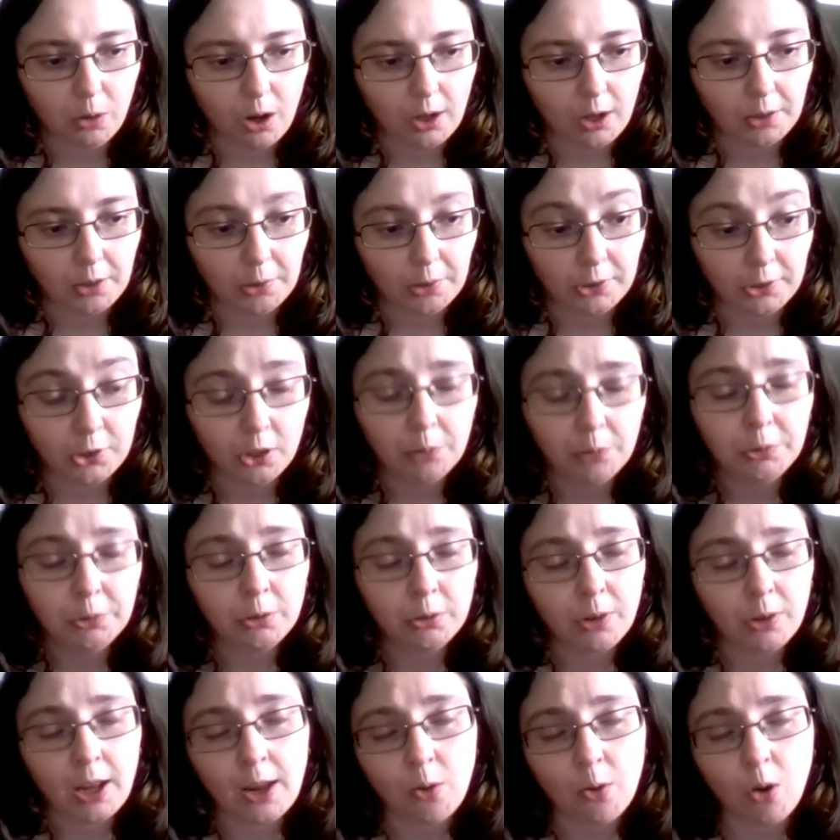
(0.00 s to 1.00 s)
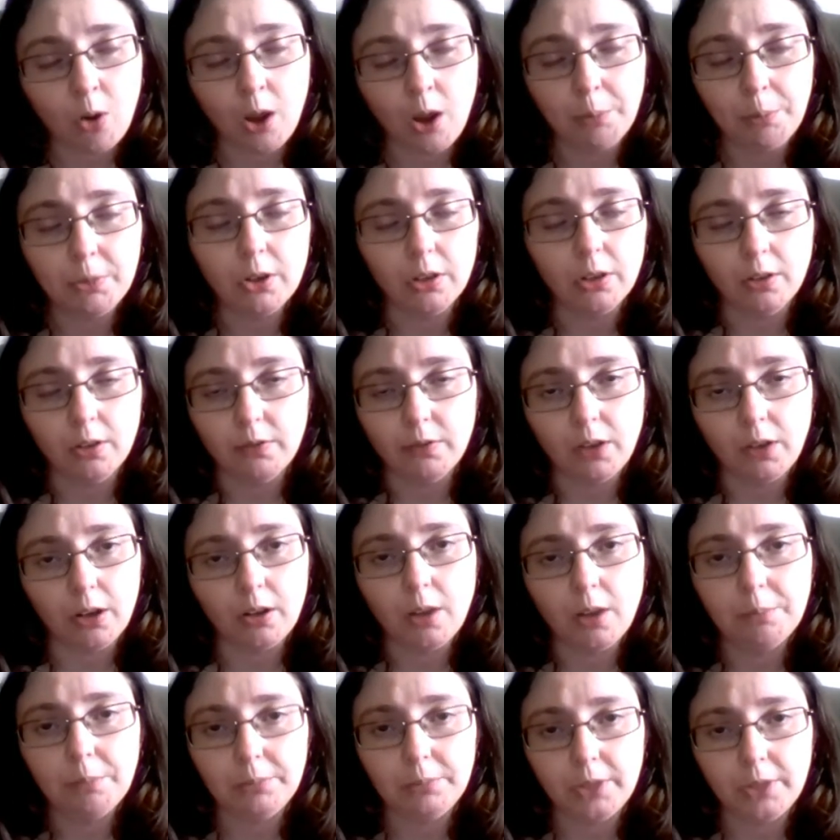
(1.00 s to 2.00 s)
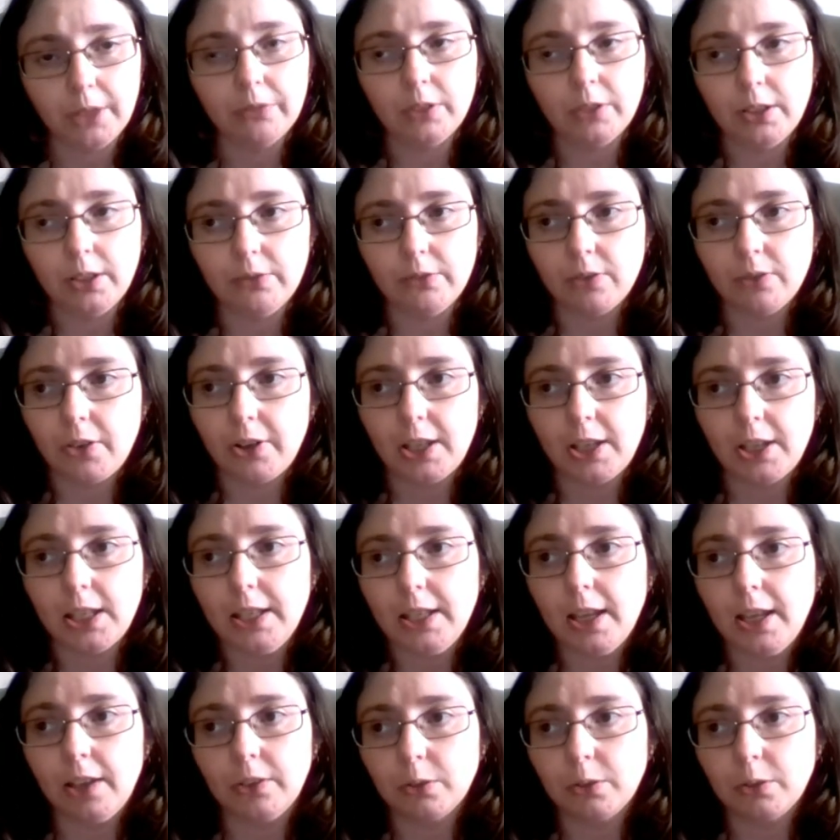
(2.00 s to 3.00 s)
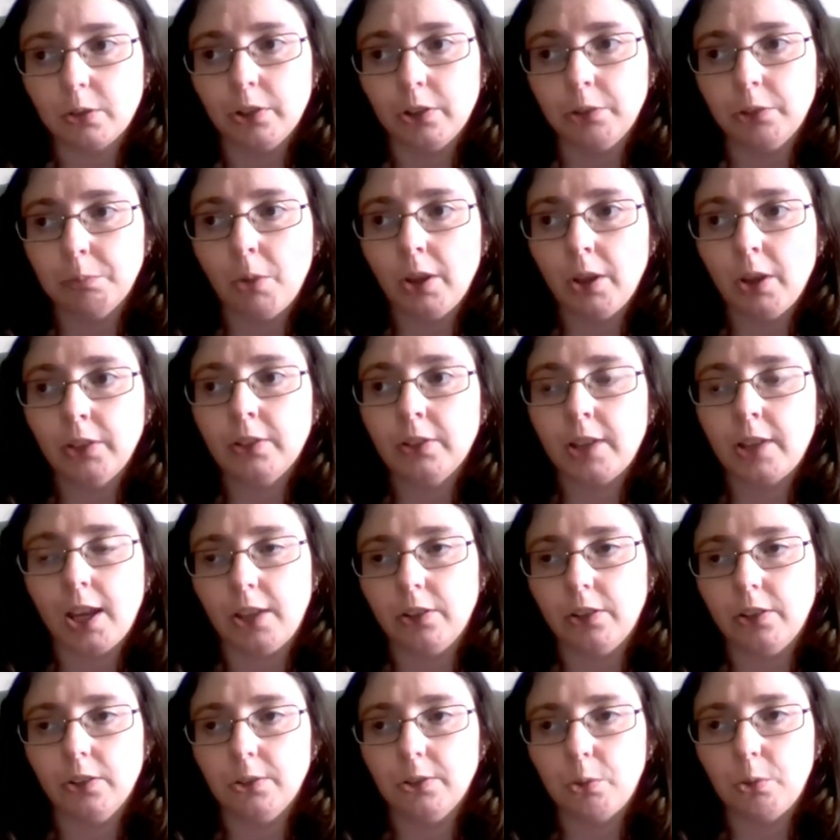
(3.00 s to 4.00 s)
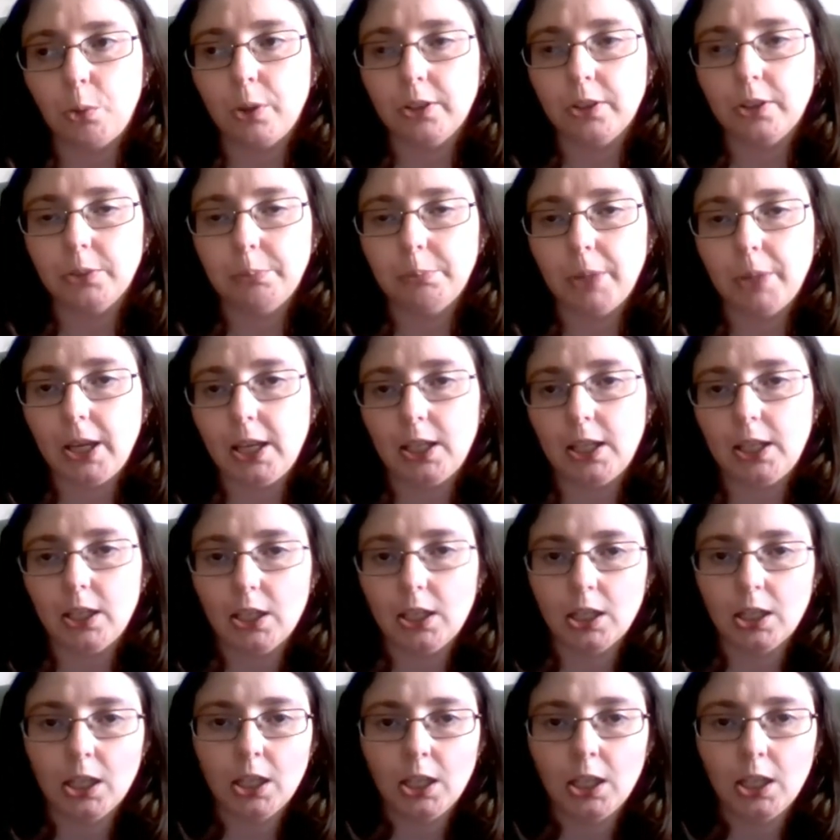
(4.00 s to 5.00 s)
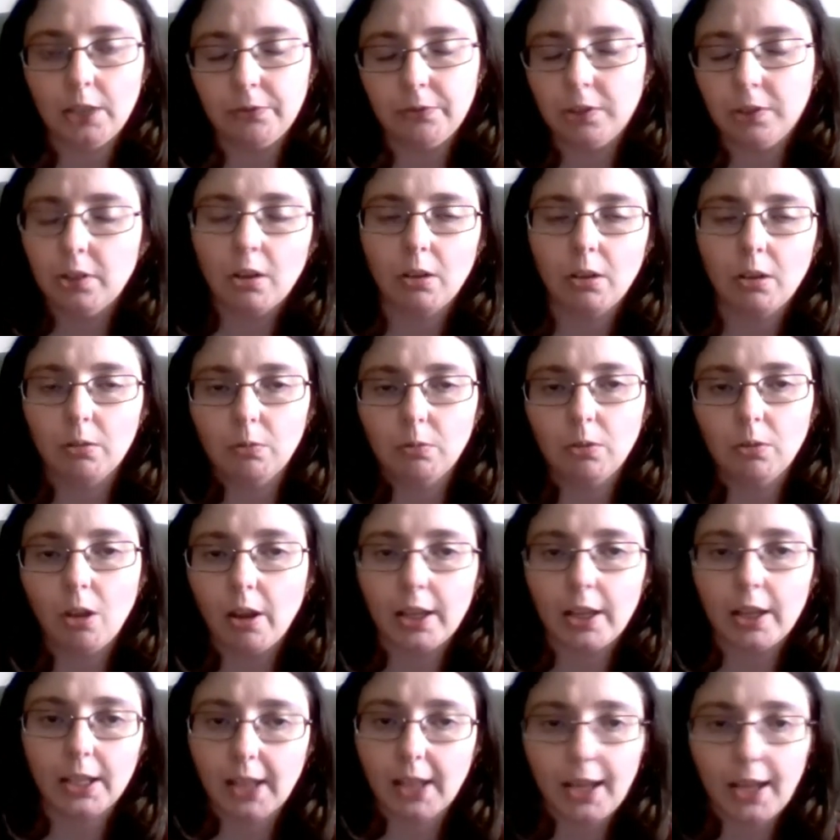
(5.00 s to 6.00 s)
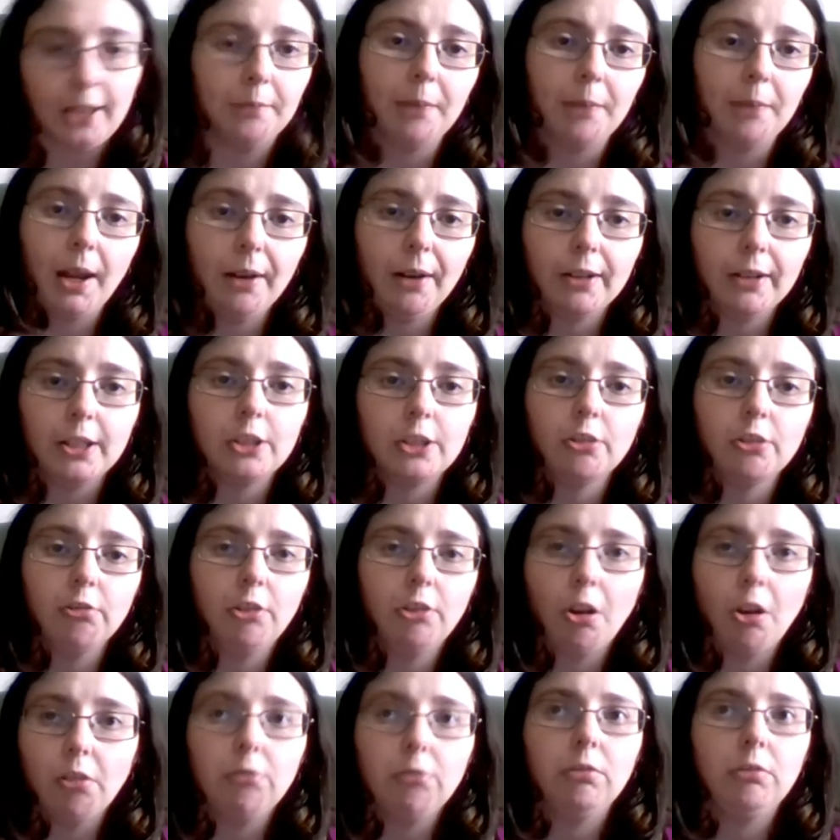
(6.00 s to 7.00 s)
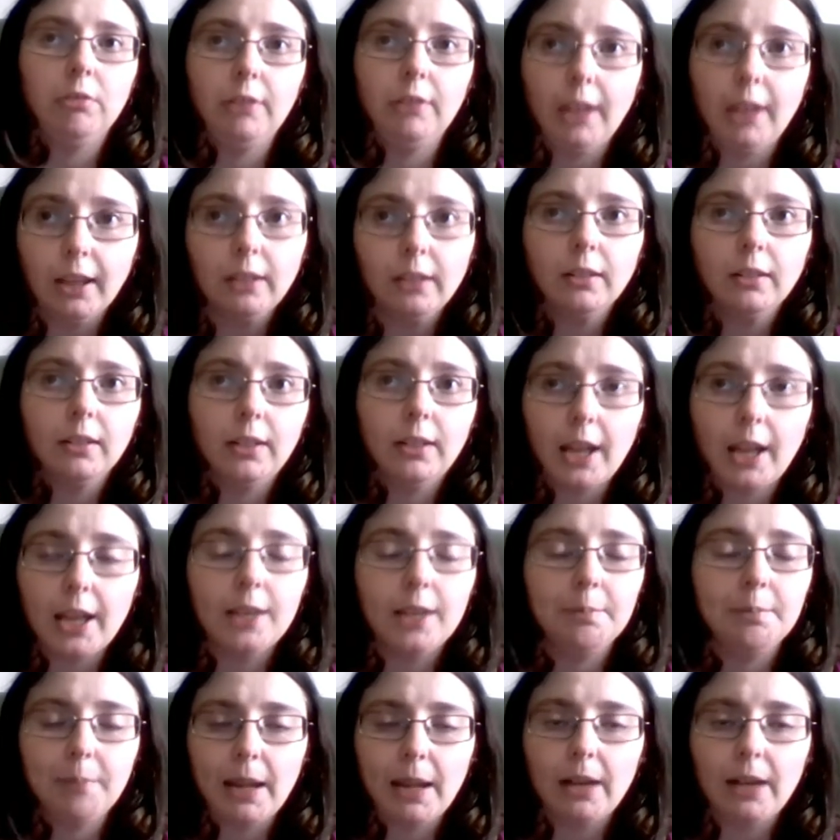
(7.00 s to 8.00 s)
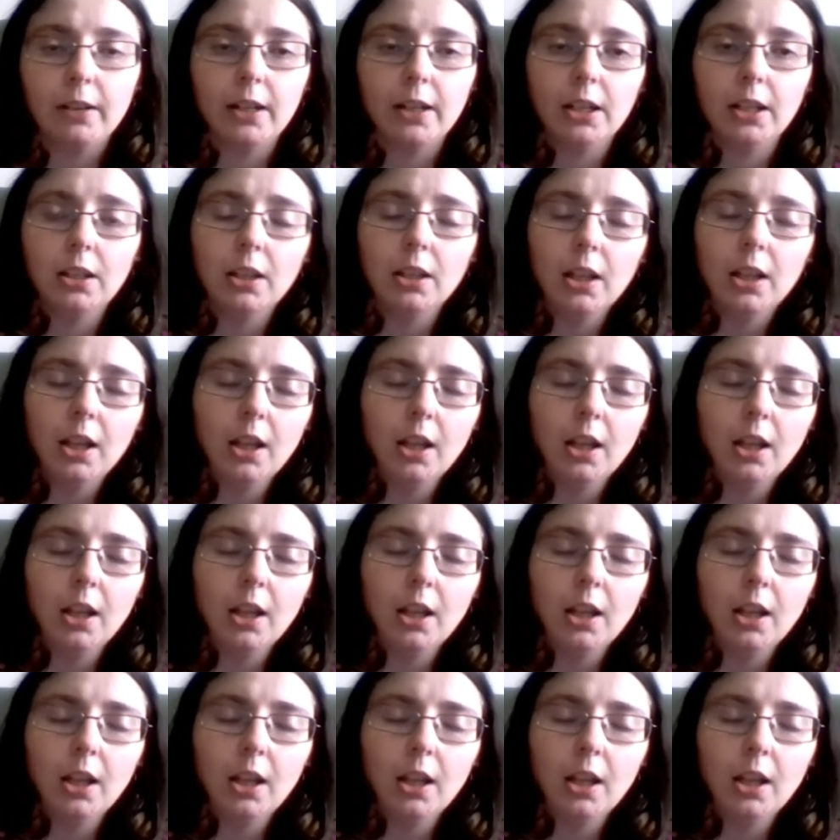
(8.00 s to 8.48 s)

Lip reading: In terms of how I'm going to vote, I'm definitely voting yes, because my stance has always been, if you don't like gay marriage, don't get gay married.